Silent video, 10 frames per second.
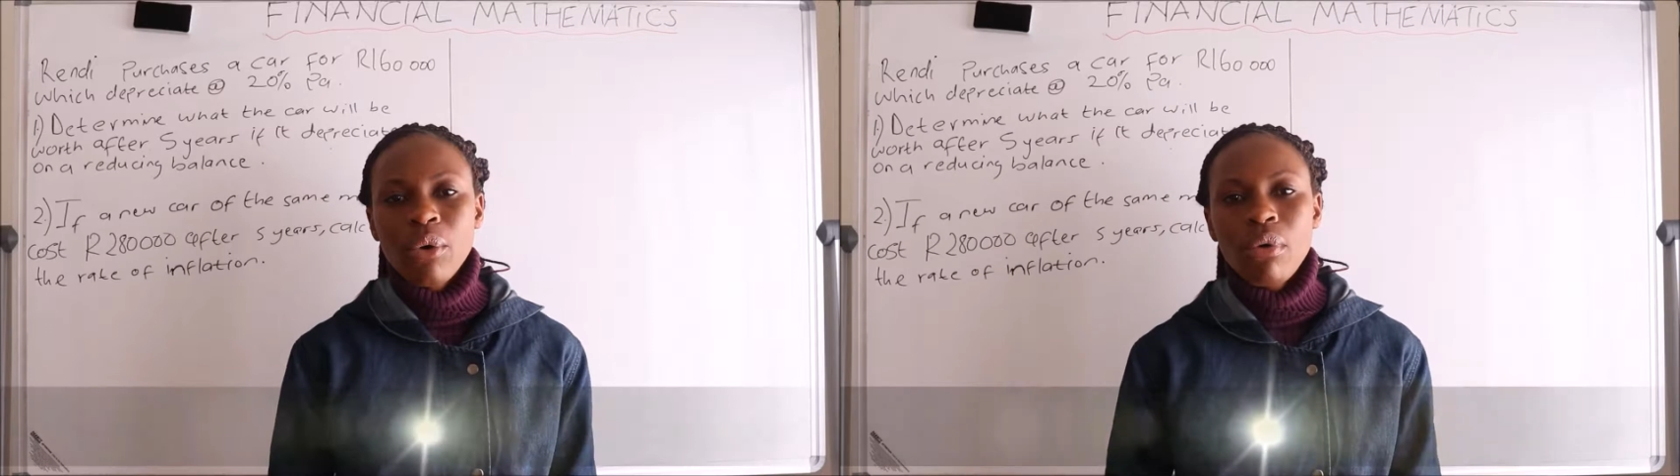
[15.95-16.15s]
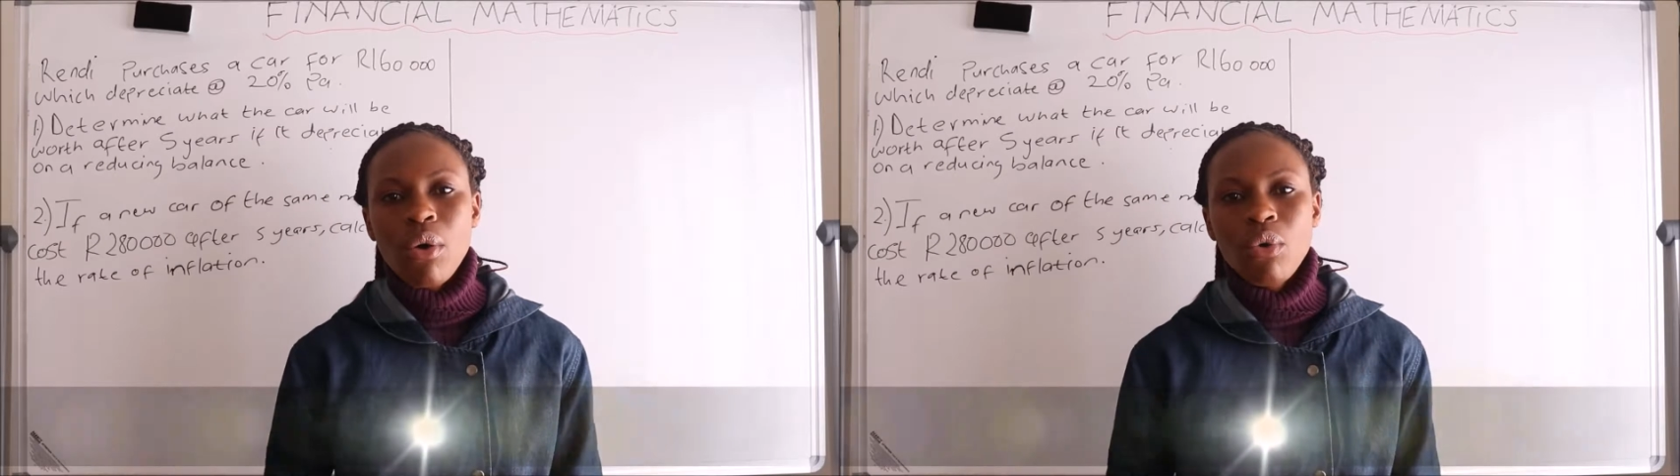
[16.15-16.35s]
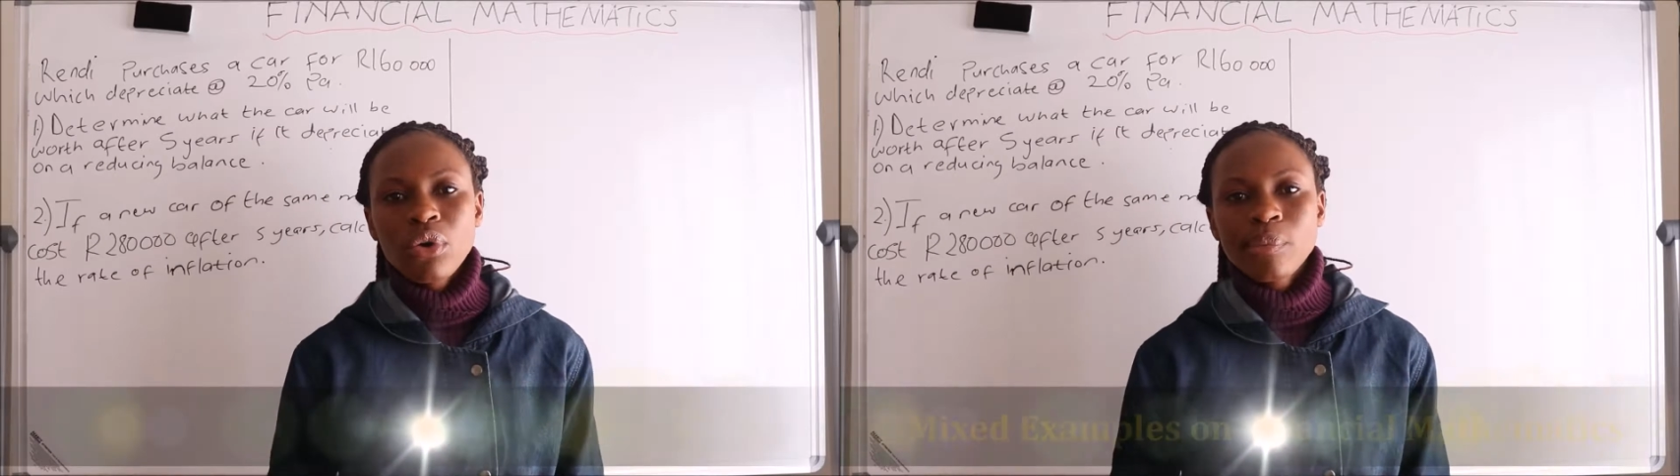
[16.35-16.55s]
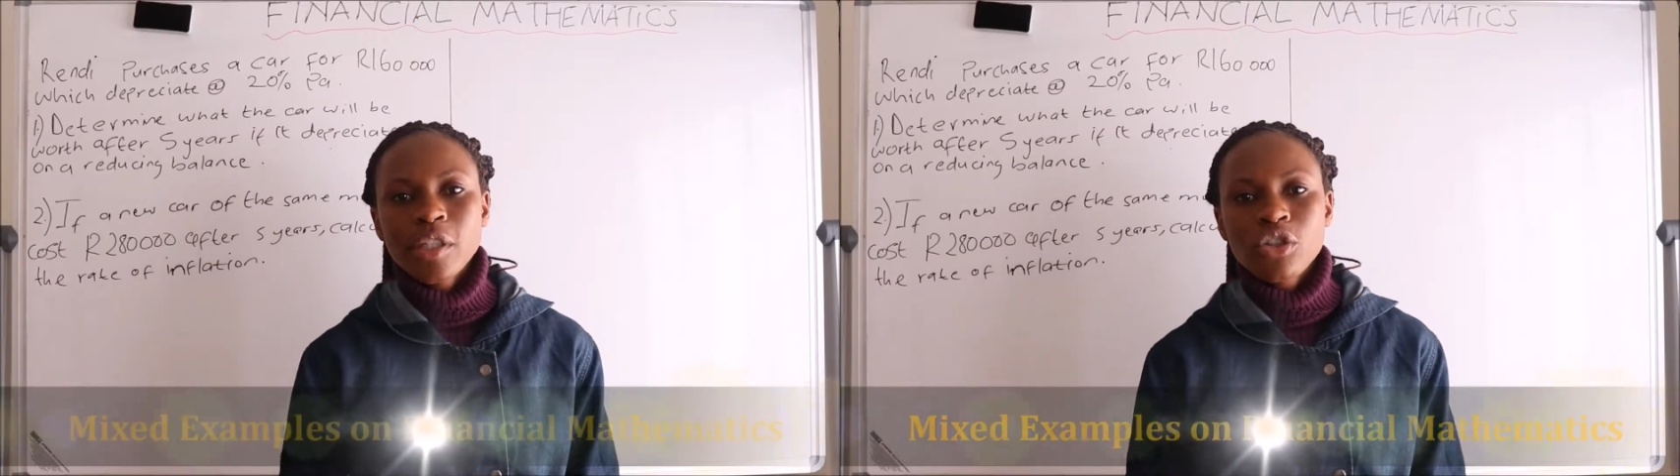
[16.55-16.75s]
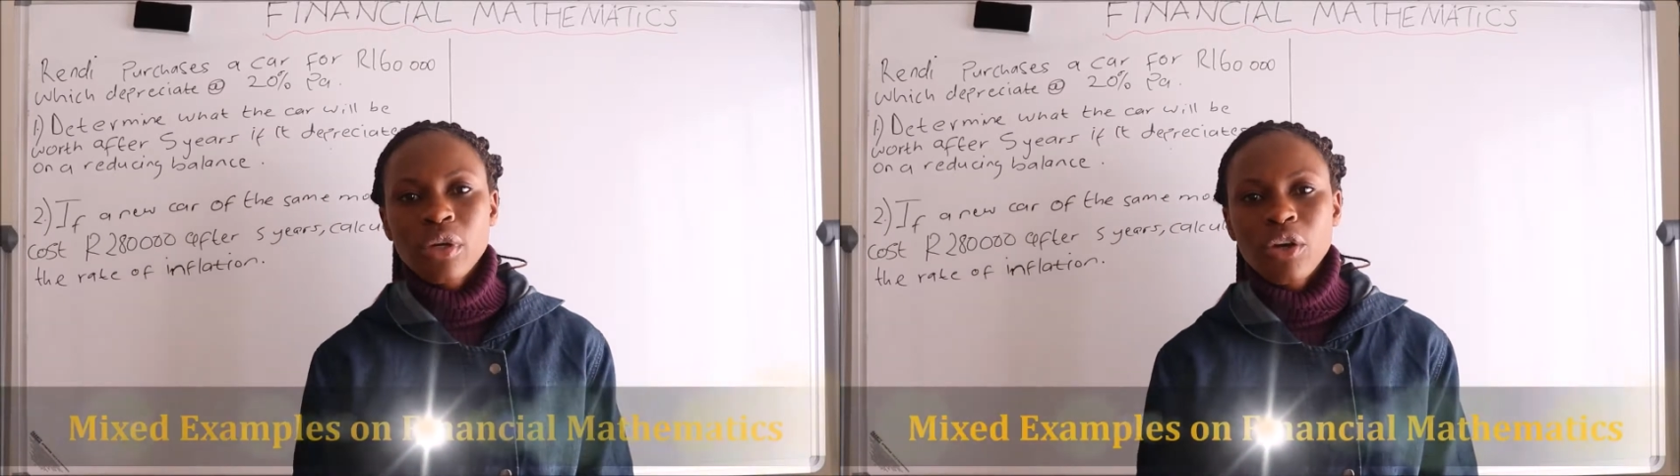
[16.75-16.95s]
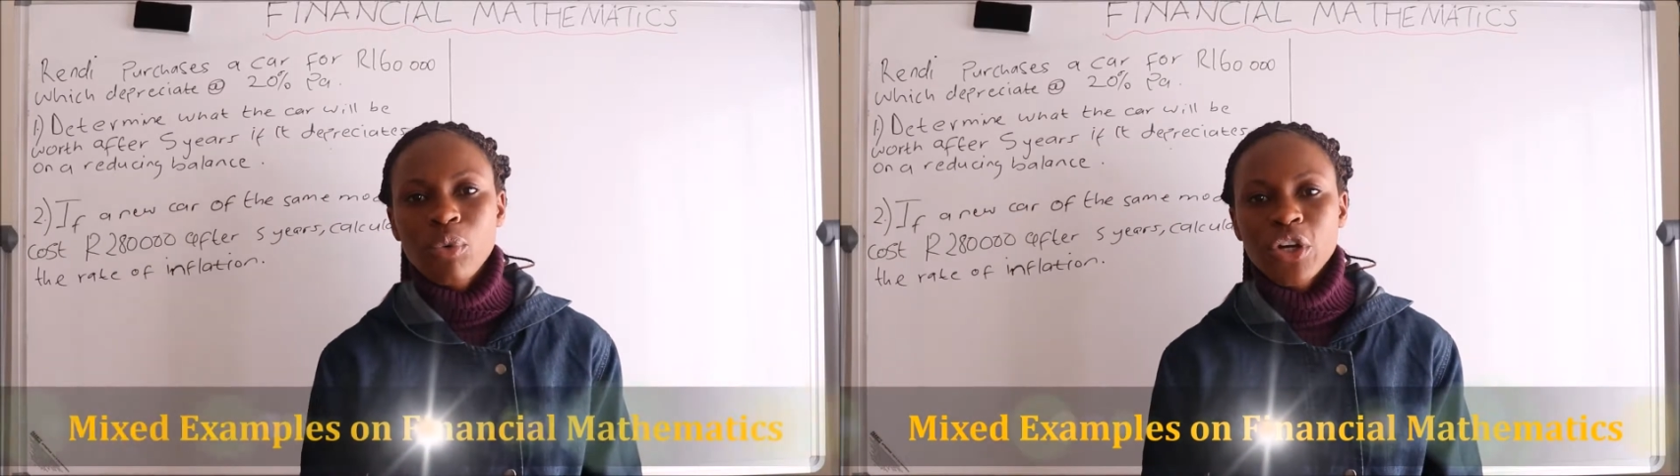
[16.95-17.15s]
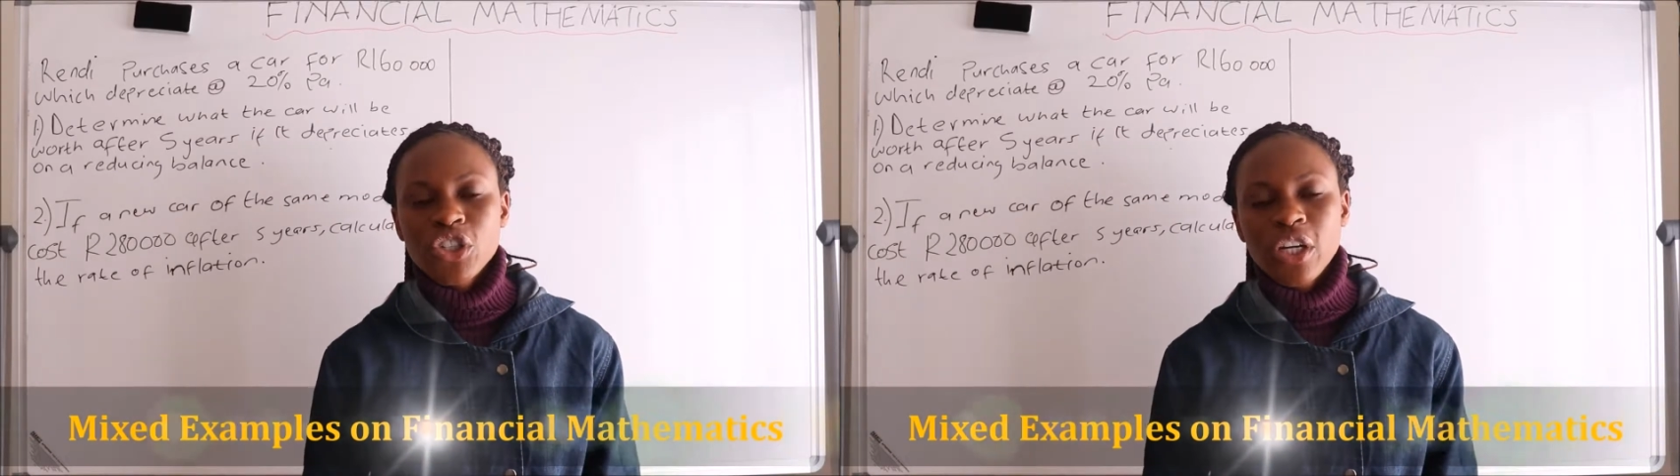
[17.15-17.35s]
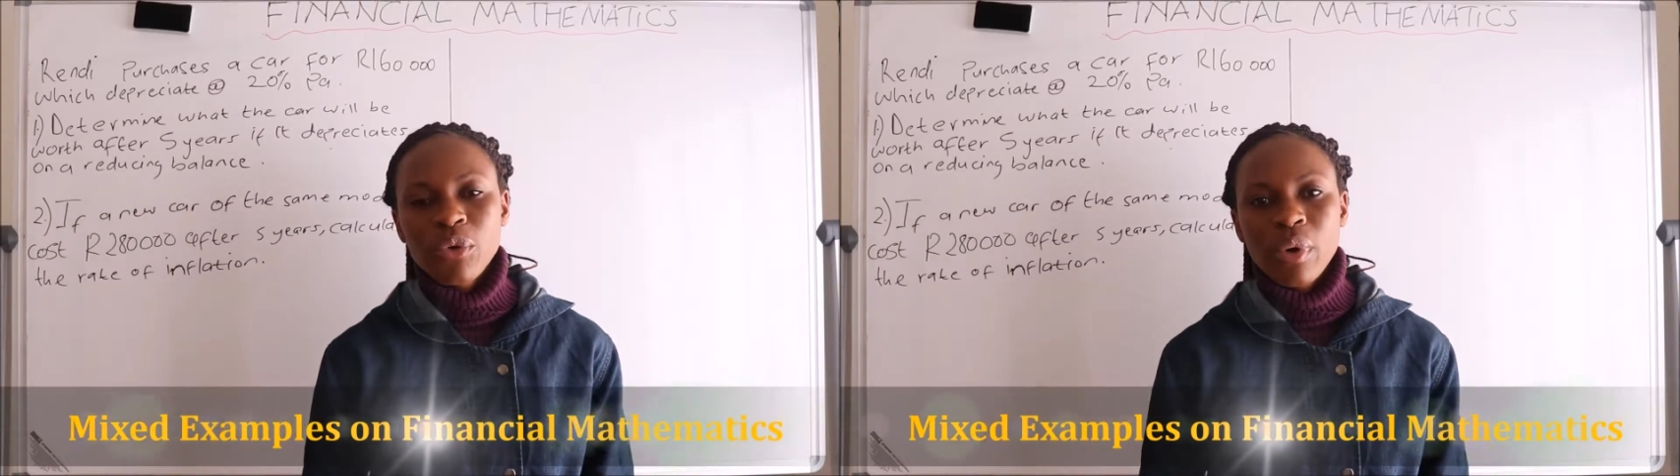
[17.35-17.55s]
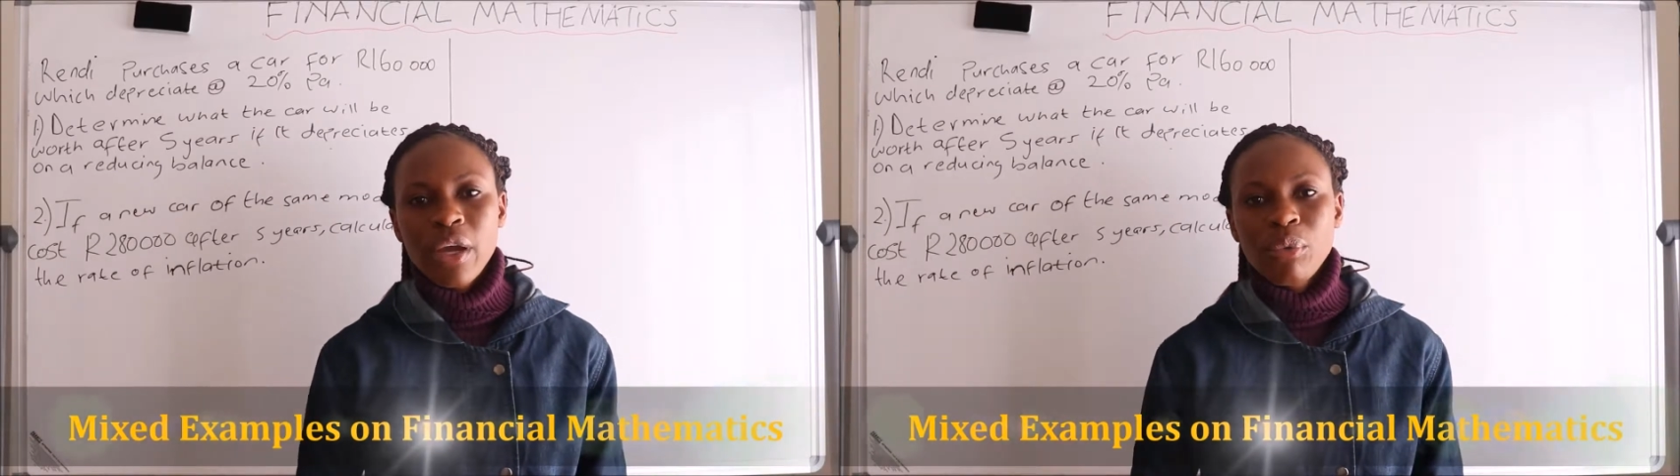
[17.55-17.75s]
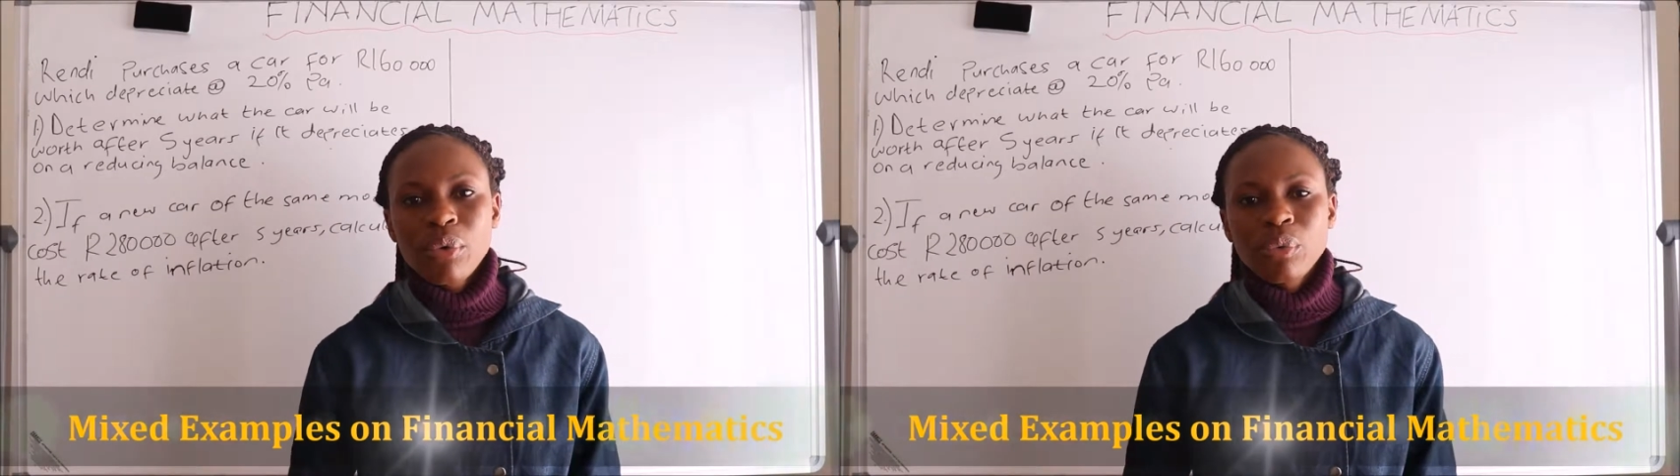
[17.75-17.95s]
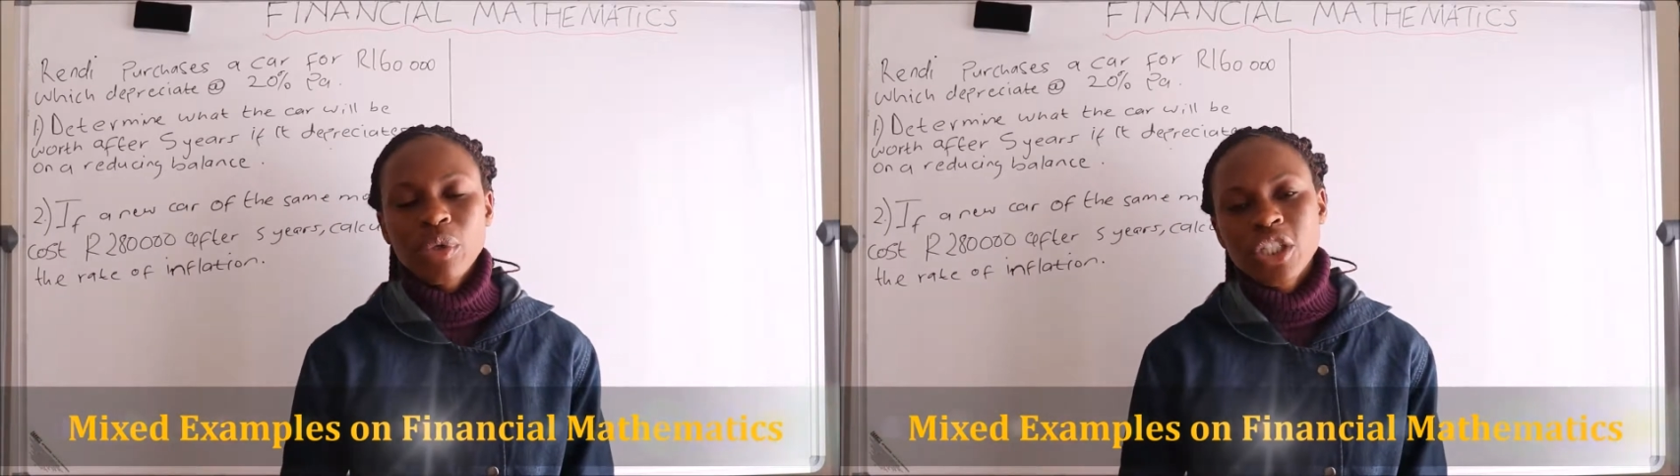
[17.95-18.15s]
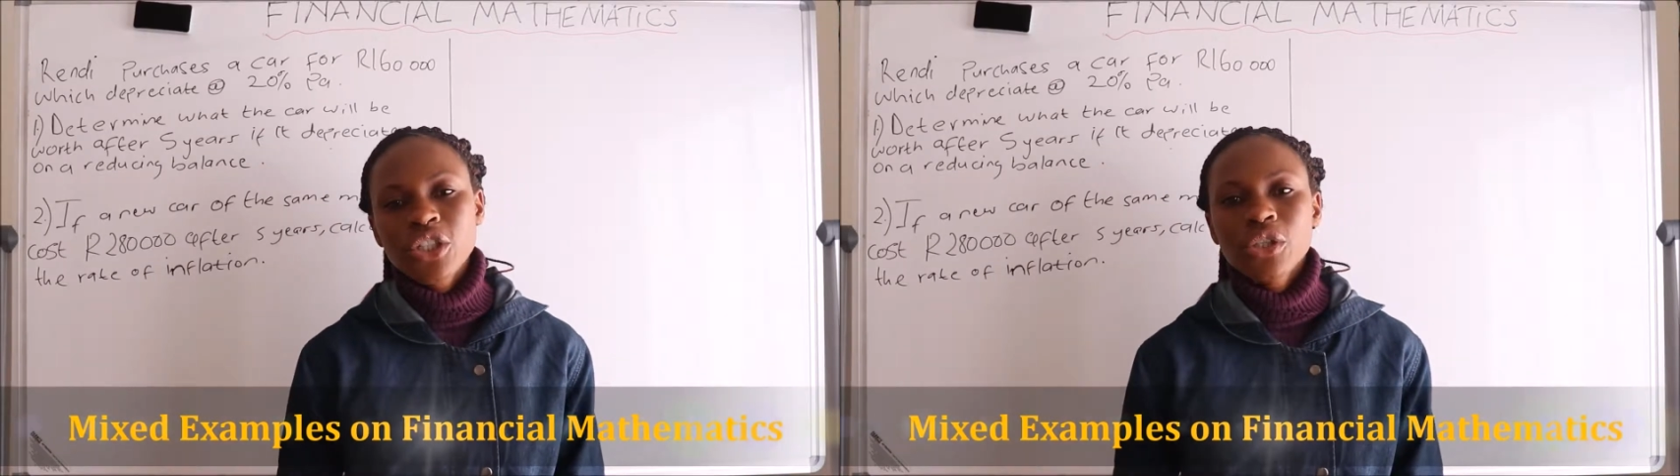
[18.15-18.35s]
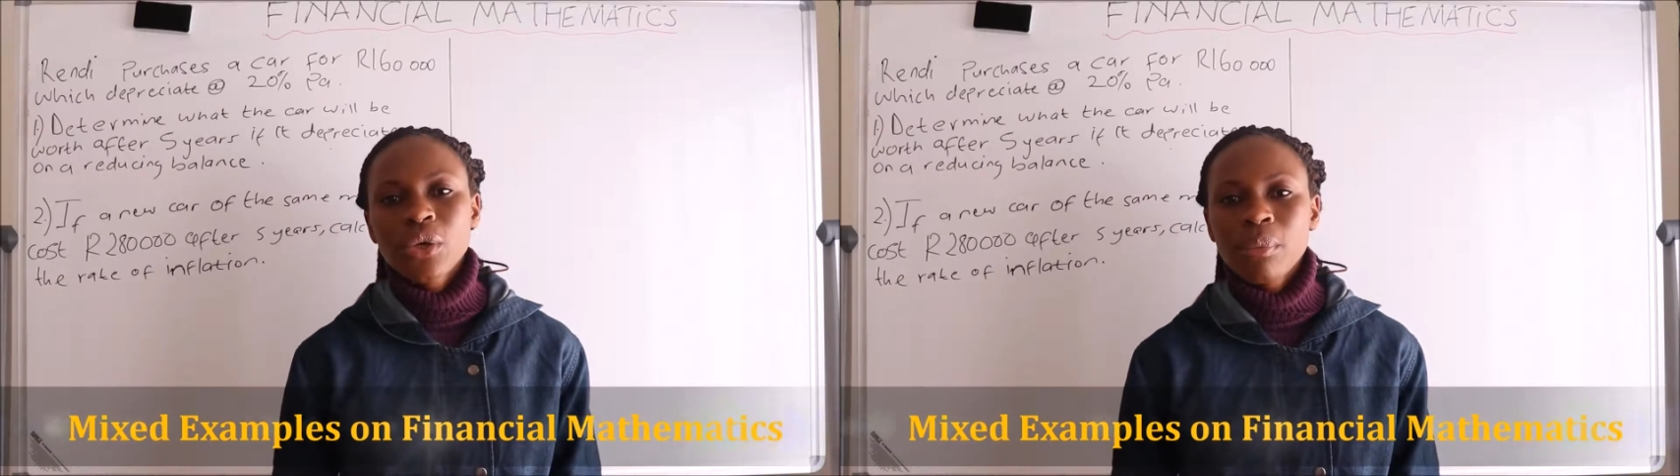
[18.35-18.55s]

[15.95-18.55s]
where we'll be doing questions which